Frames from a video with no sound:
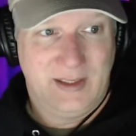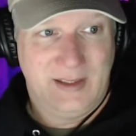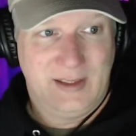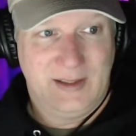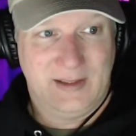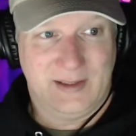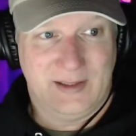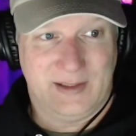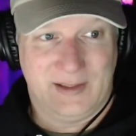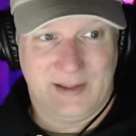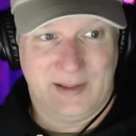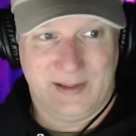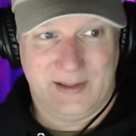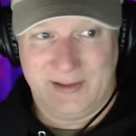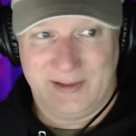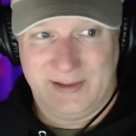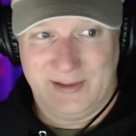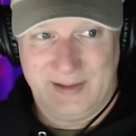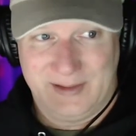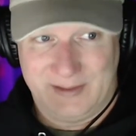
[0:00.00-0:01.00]
and
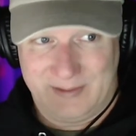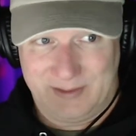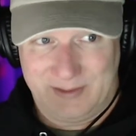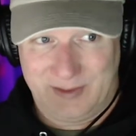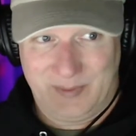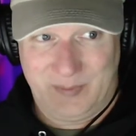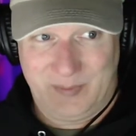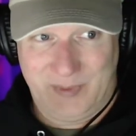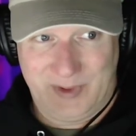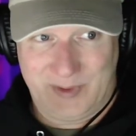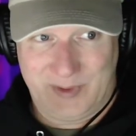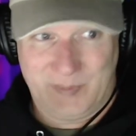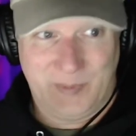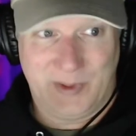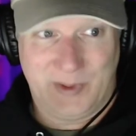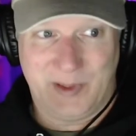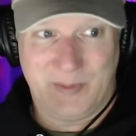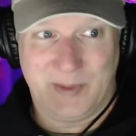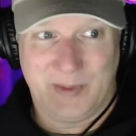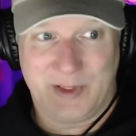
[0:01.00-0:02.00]
it's pretty
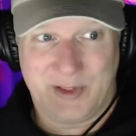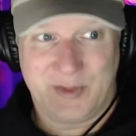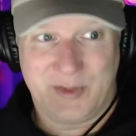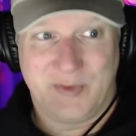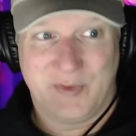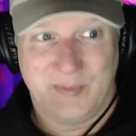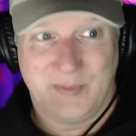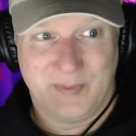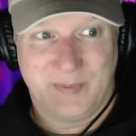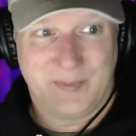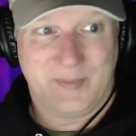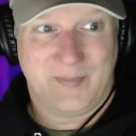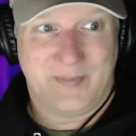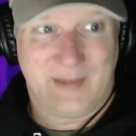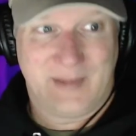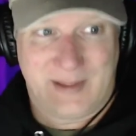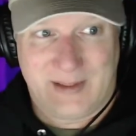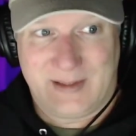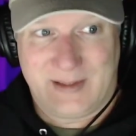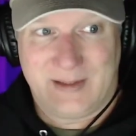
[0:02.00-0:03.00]
much
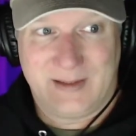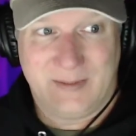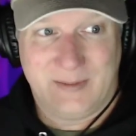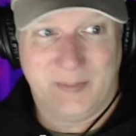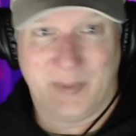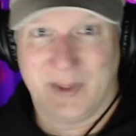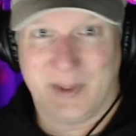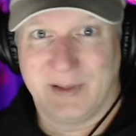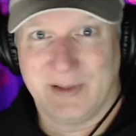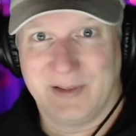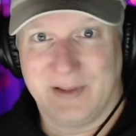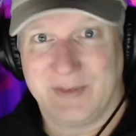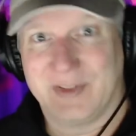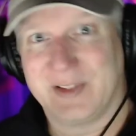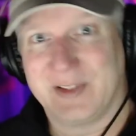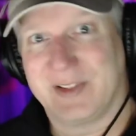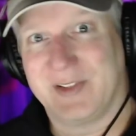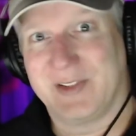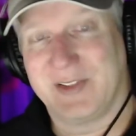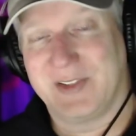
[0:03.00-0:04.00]
barely fits
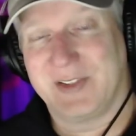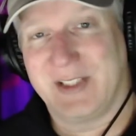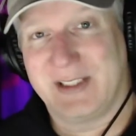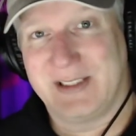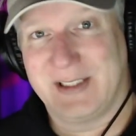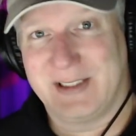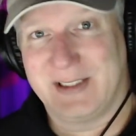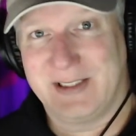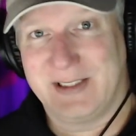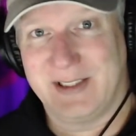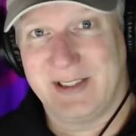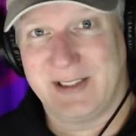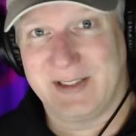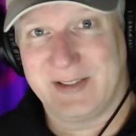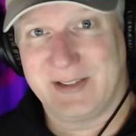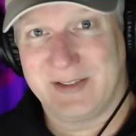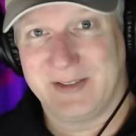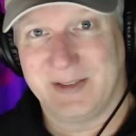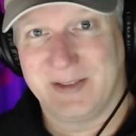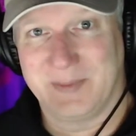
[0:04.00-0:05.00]
inside that case.
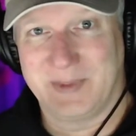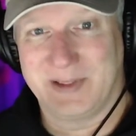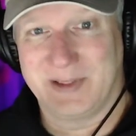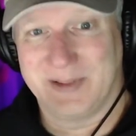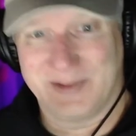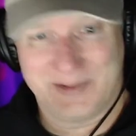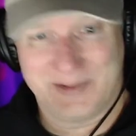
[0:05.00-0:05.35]
I mean, there's